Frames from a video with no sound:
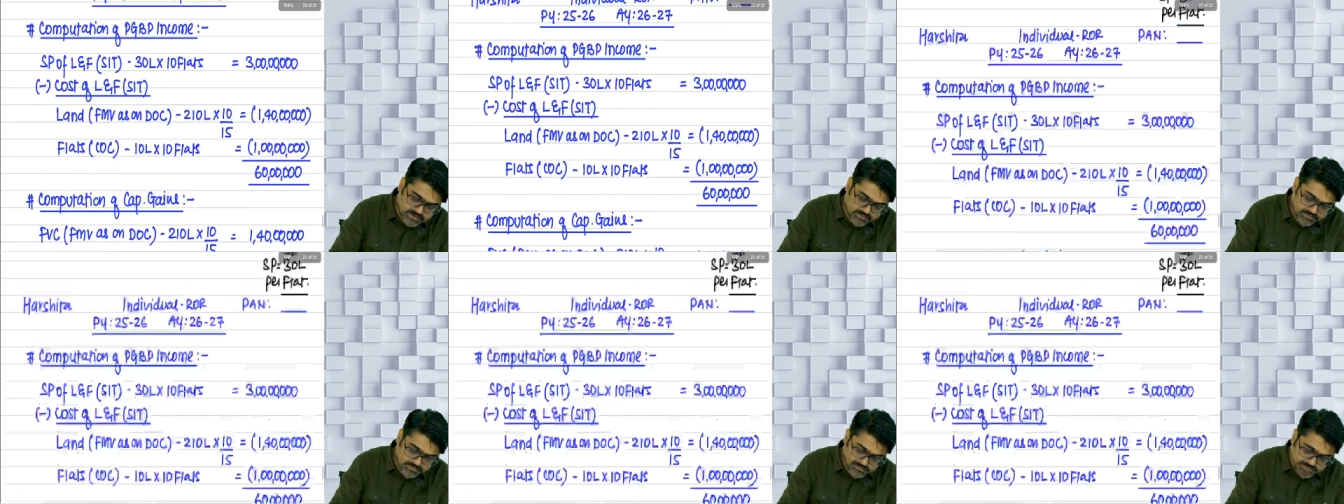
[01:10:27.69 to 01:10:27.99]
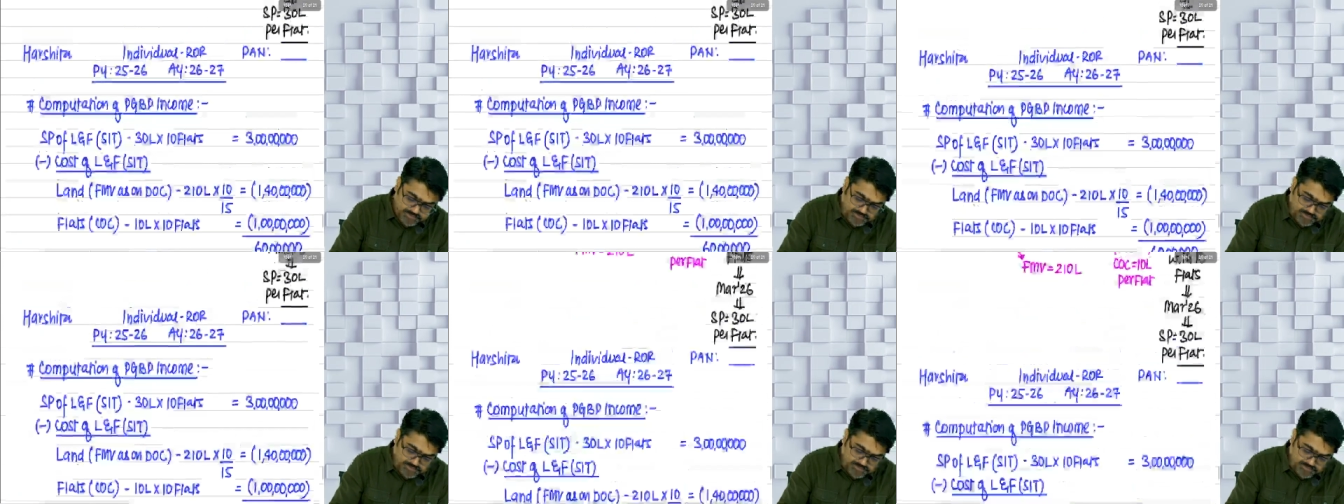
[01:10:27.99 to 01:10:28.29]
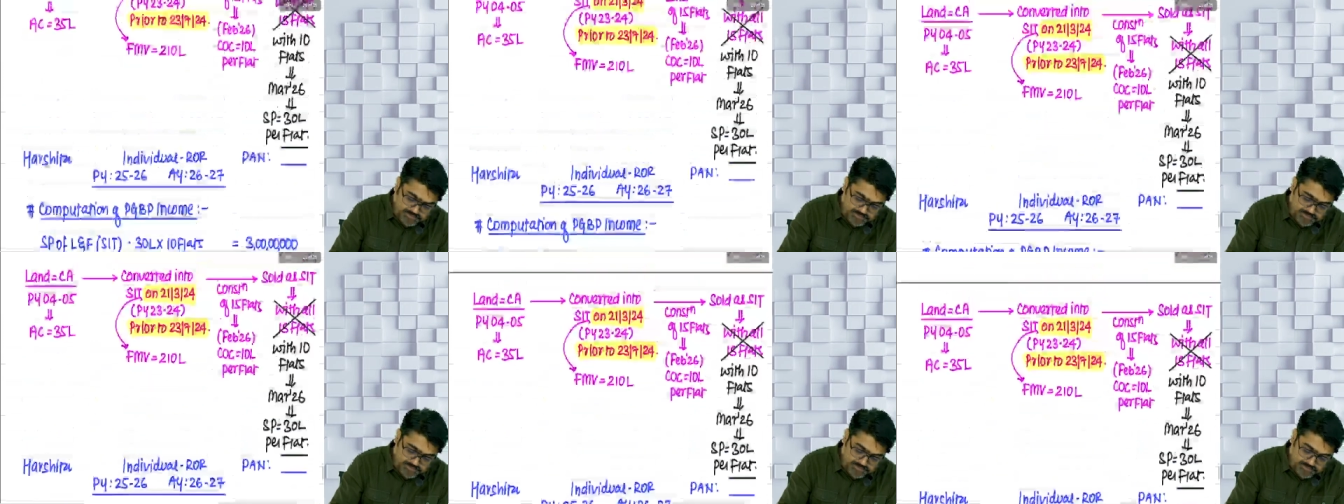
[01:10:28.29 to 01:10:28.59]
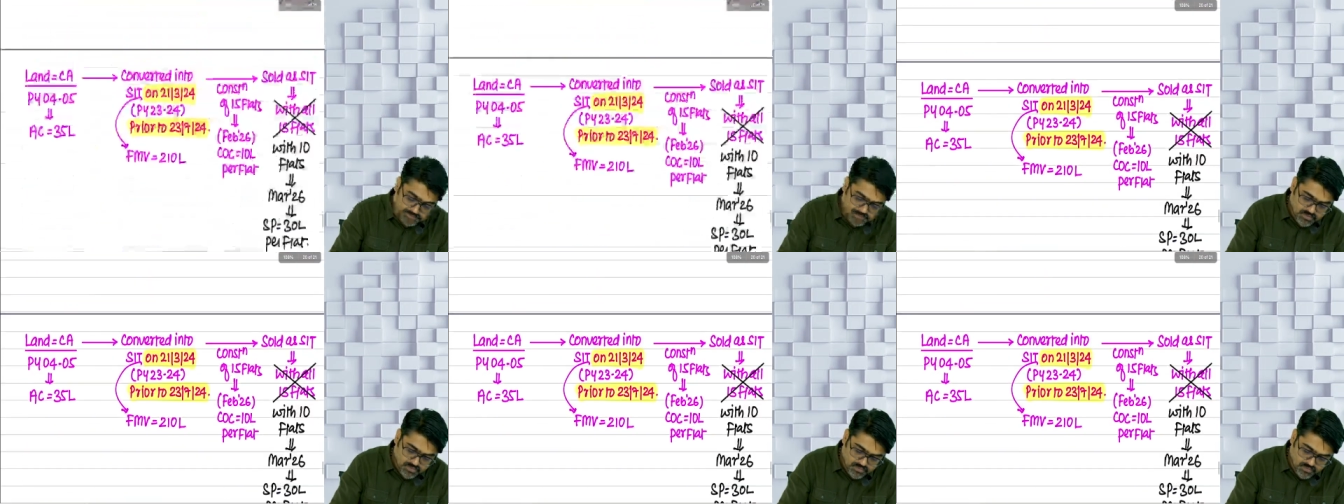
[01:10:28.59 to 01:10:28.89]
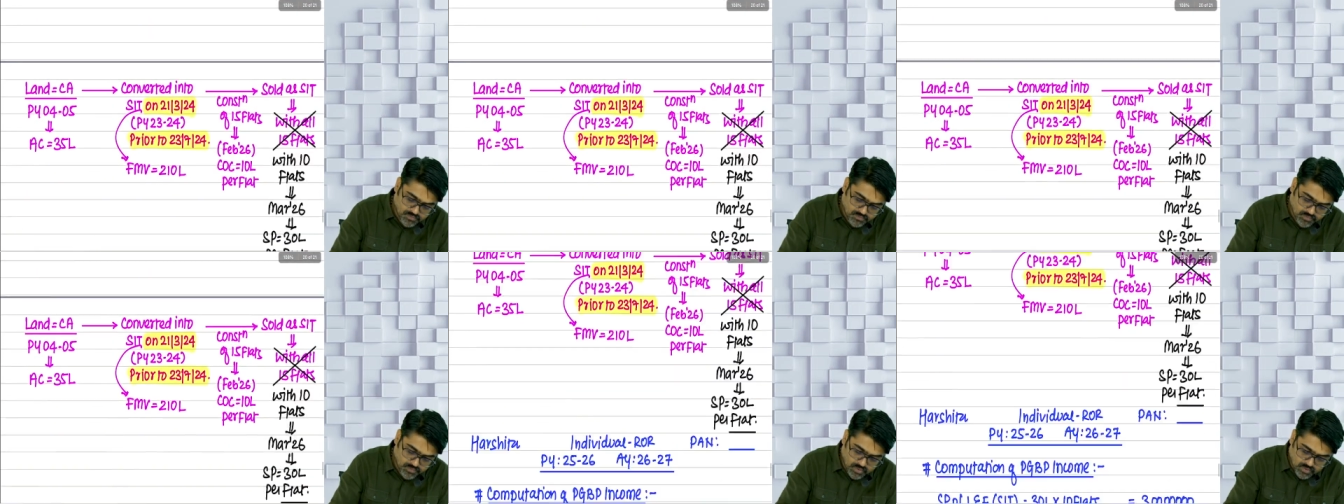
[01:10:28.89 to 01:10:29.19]
meaning
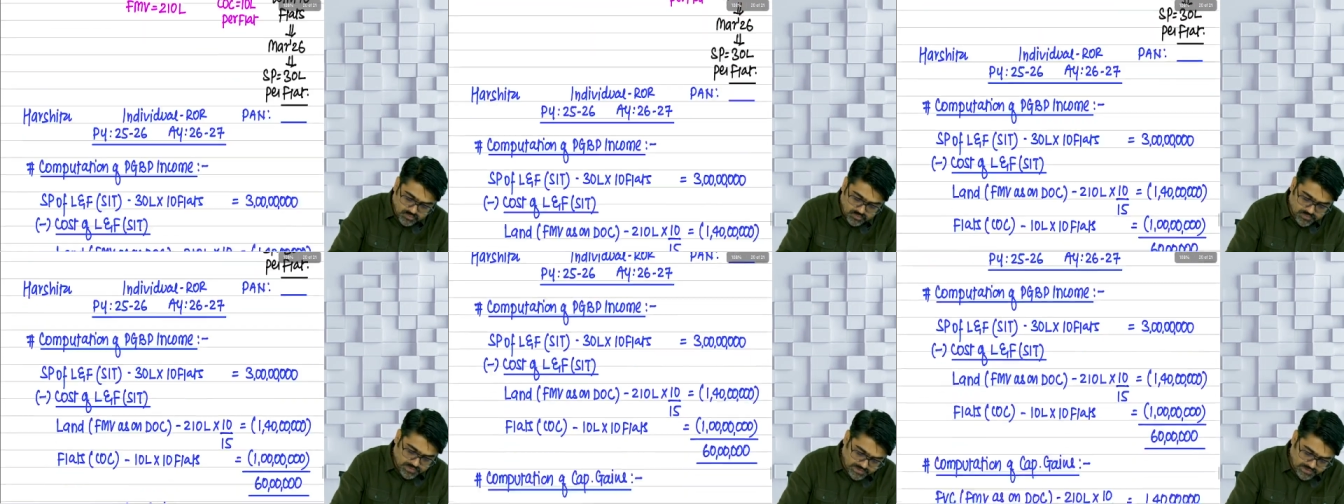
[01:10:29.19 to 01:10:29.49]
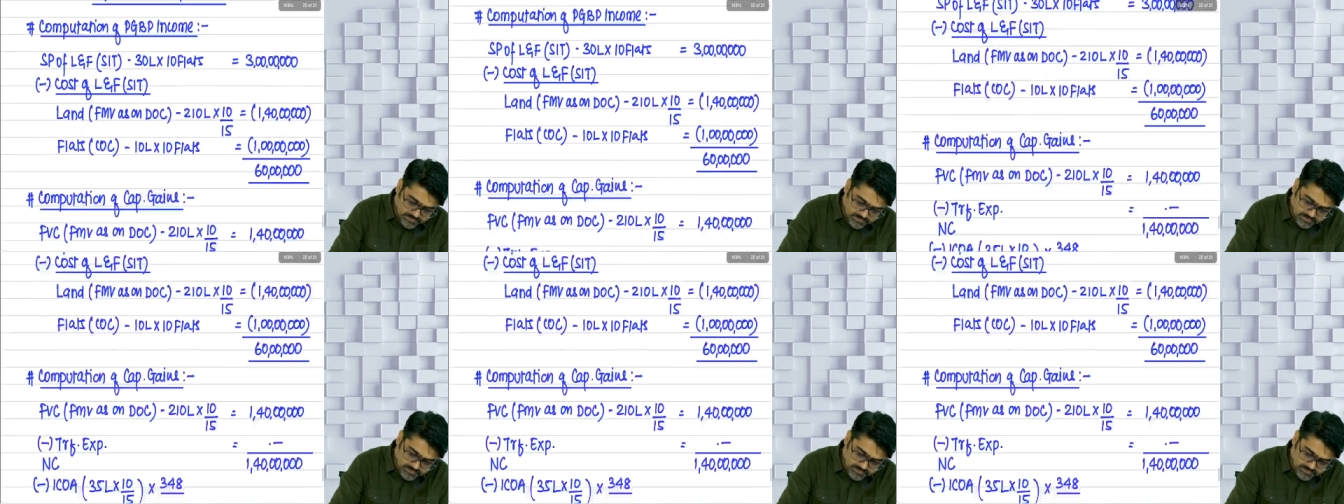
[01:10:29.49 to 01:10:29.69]
4, 5.